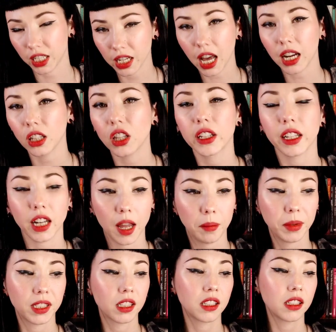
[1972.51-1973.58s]
You gotta look it
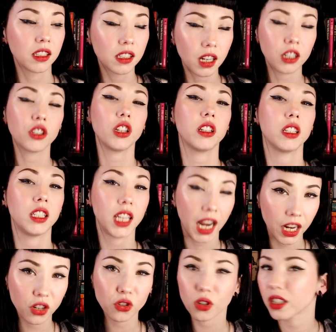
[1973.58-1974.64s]
up. It's such a
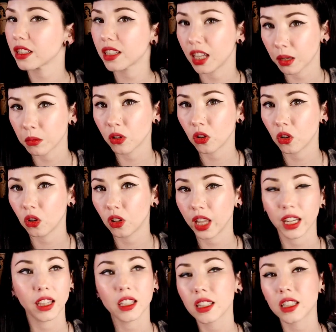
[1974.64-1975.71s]
dangerous chemical.
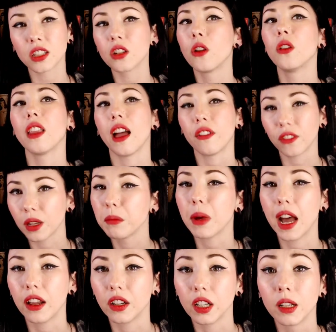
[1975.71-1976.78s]
Like, this is no laughing
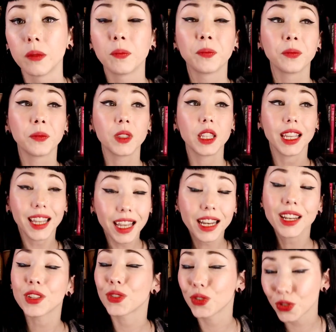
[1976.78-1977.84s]
matter.
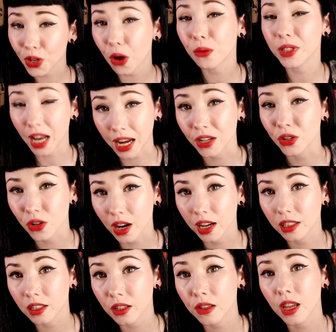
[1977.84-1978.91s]
It is so
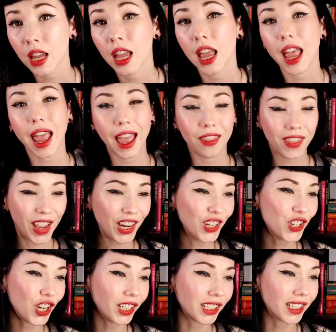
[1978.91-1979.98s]
dangerous. And
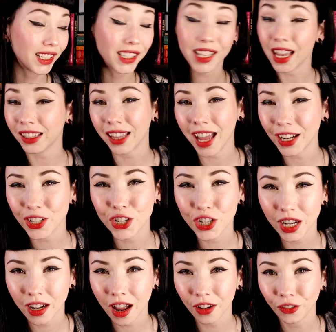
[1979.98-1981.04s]
they just set that
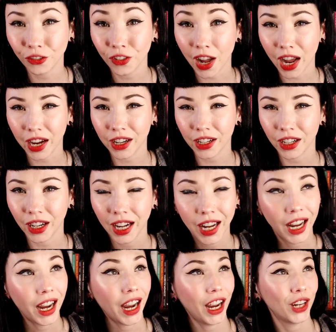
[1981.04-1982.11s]
shit on fire
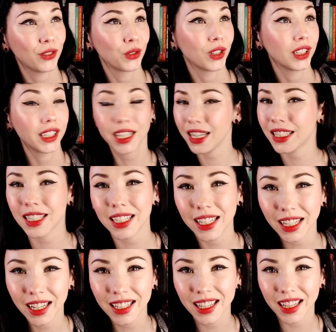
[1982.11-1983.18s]
and released
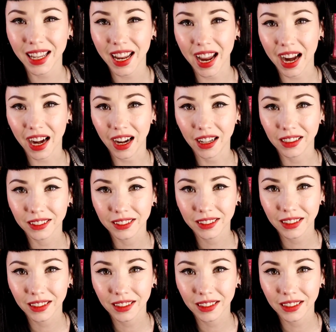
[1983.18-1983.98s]
it into the air.